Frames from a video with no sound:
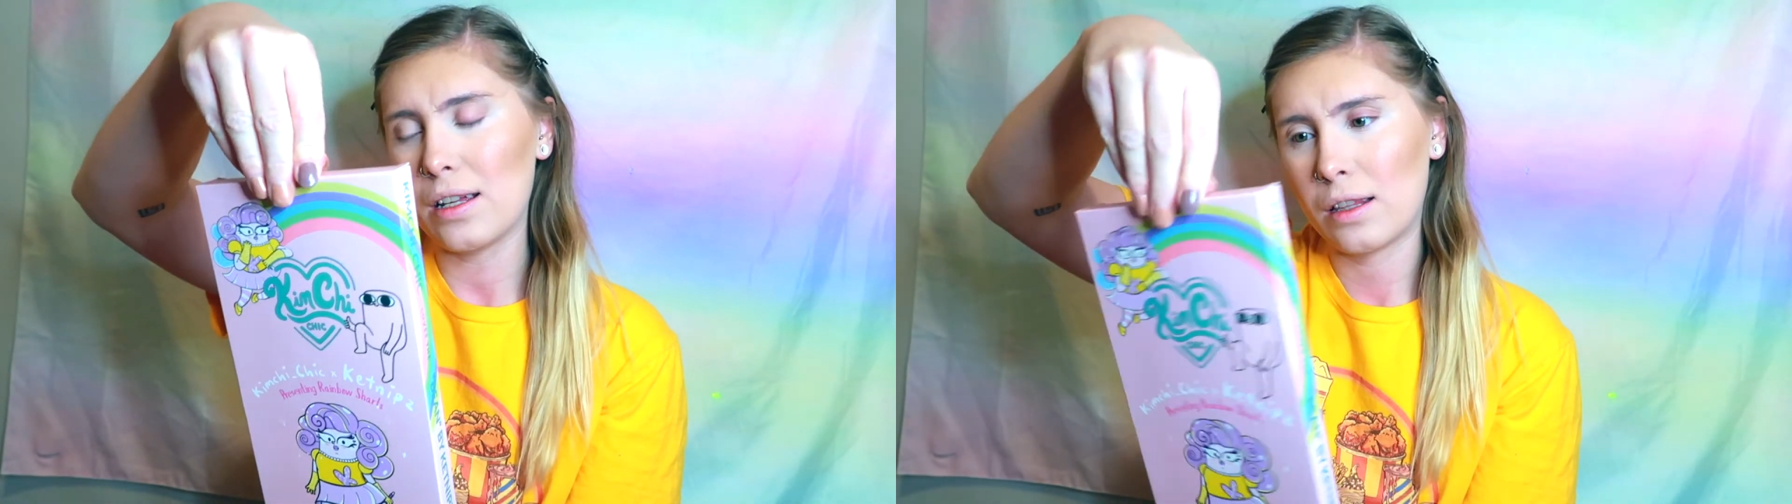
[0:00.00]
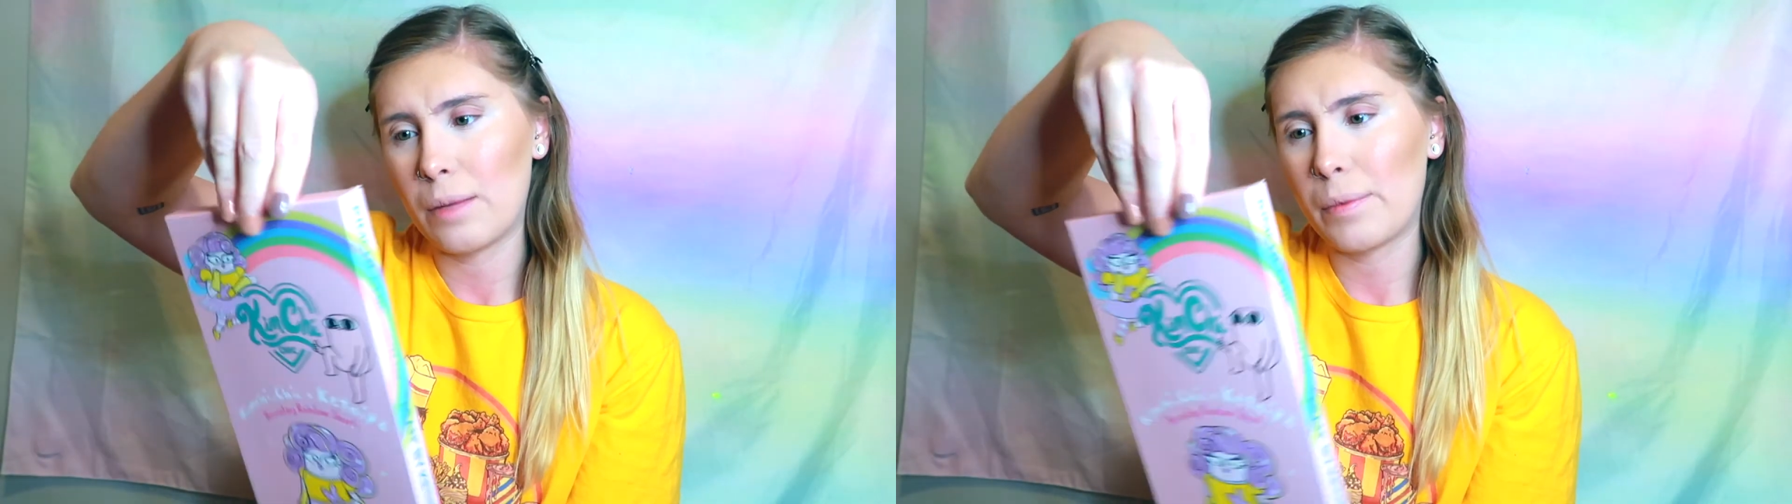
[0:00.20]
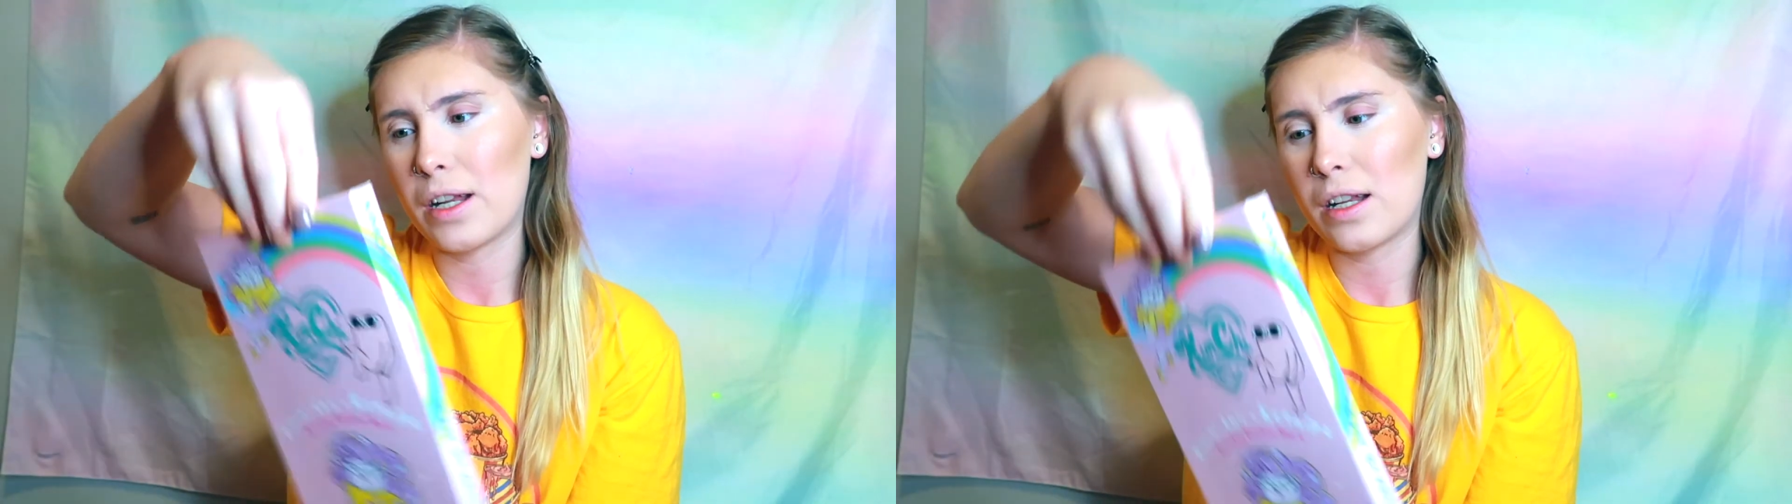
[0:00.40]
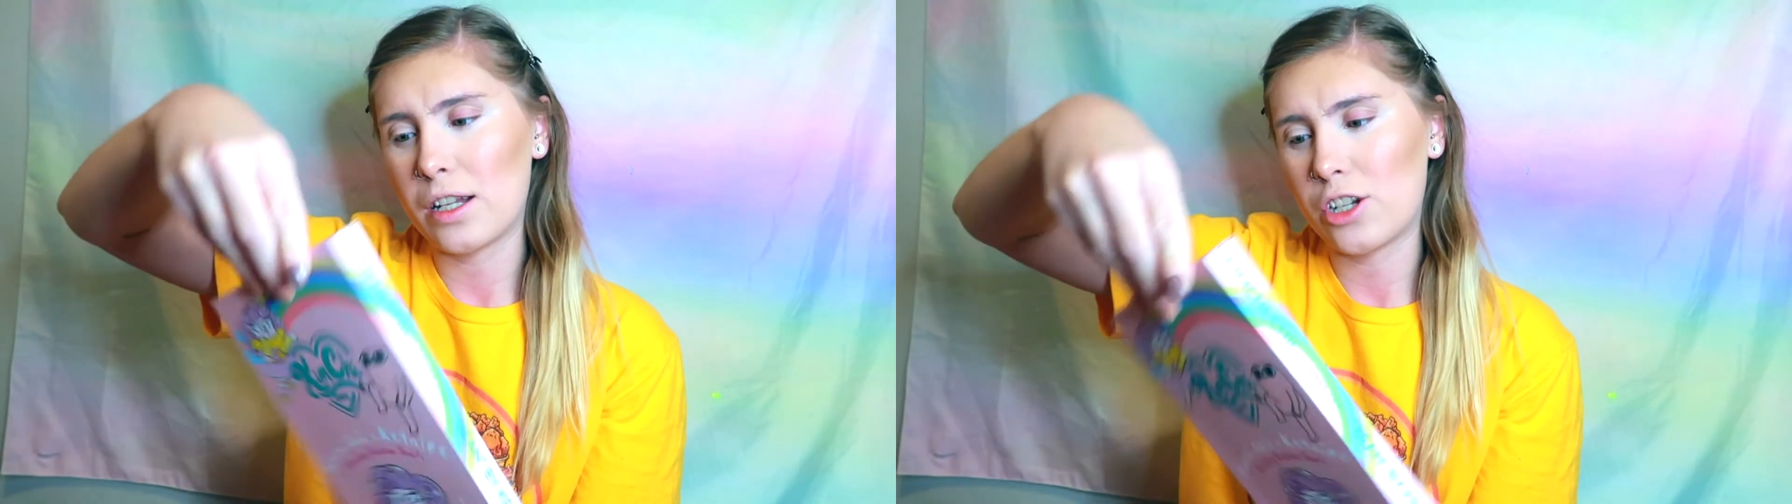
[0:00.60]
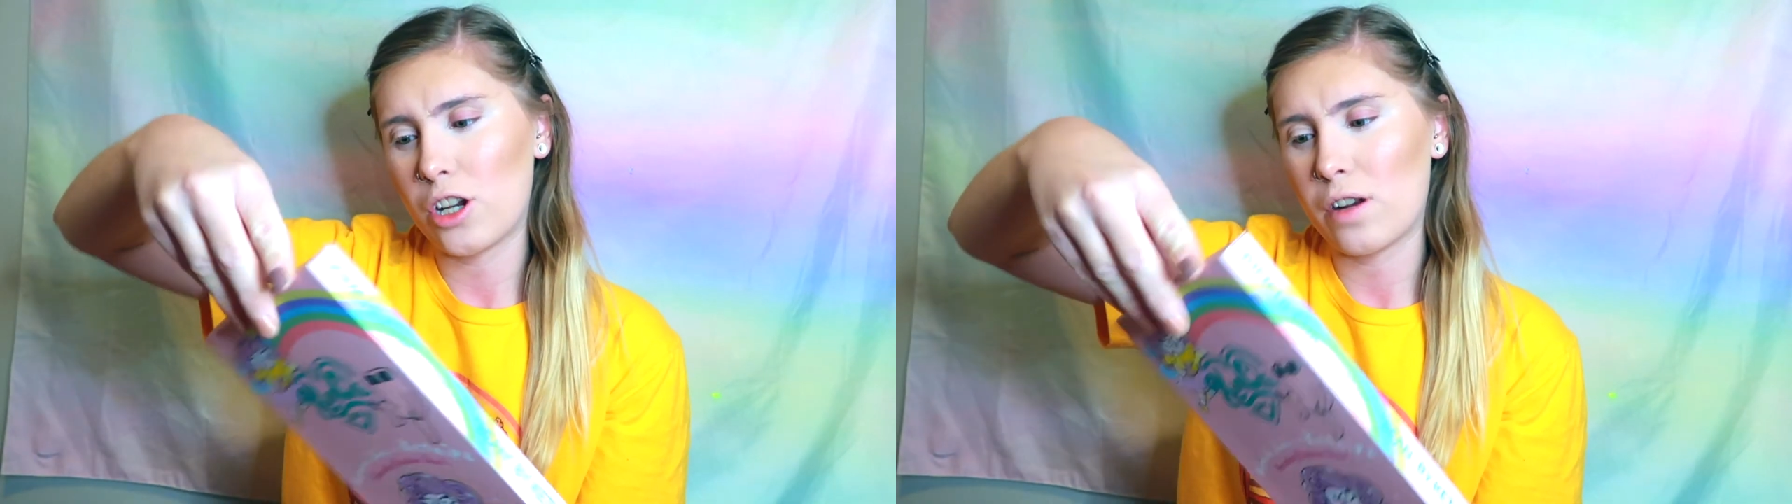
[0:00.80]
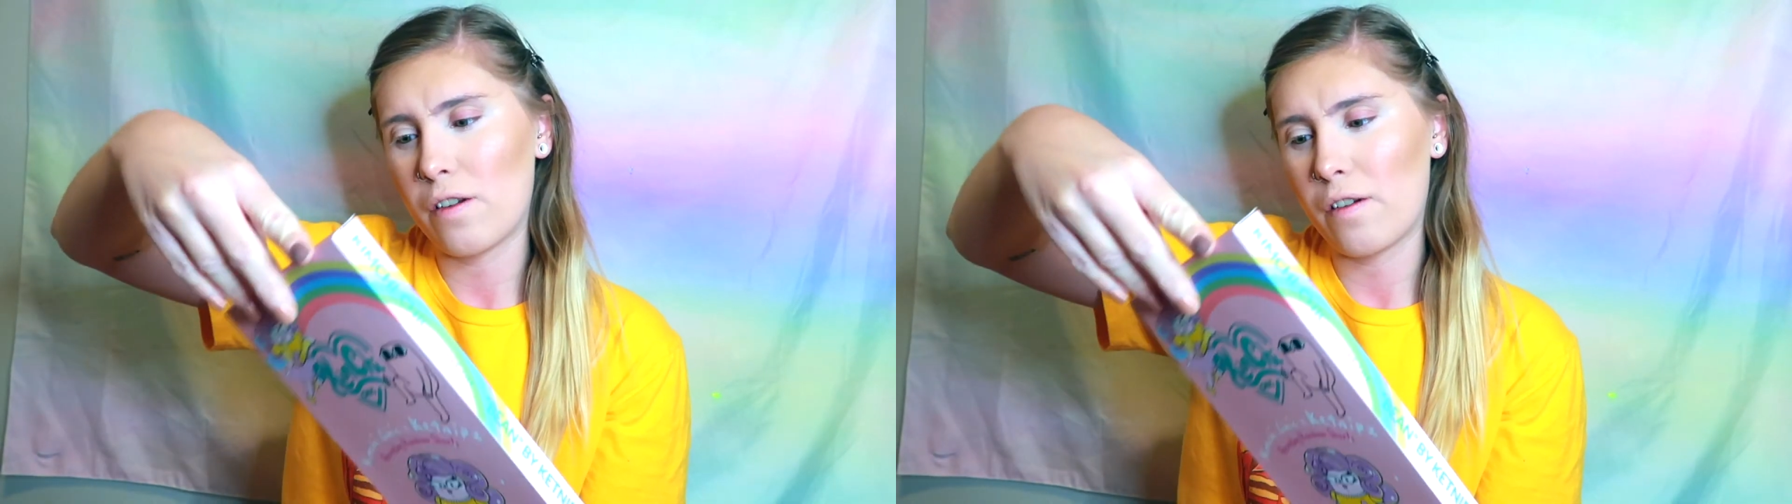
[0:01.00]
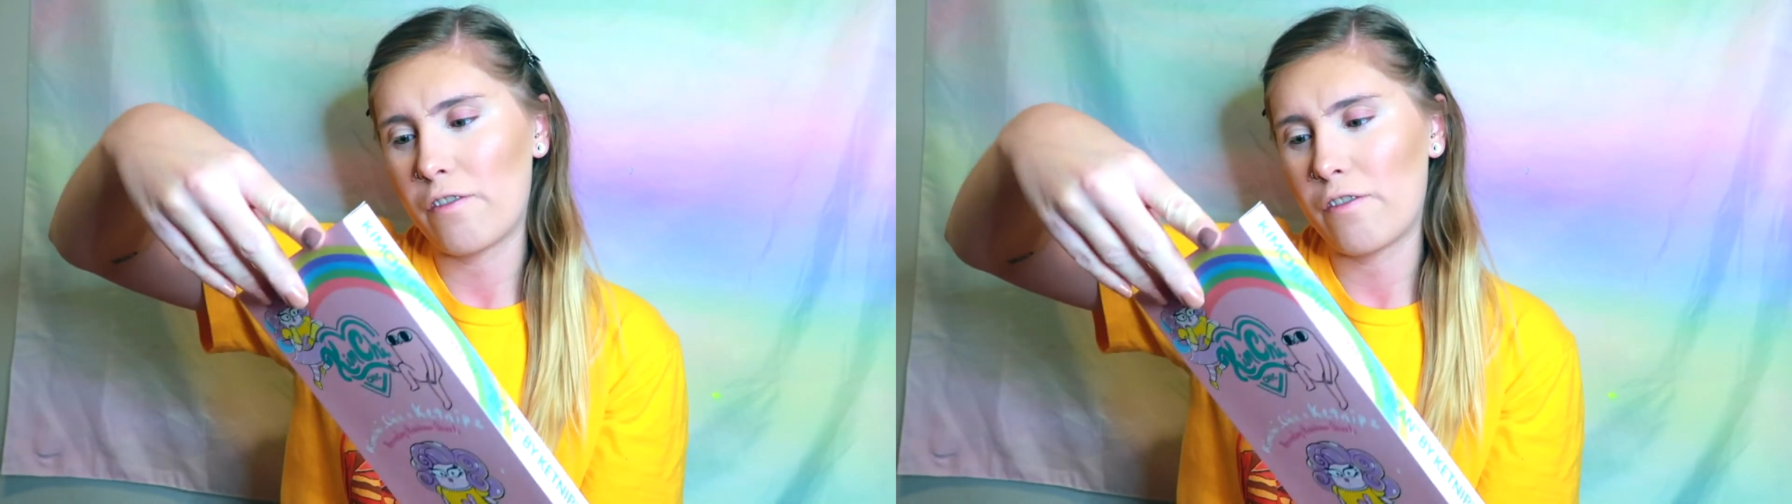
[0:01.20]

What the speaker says: limited edition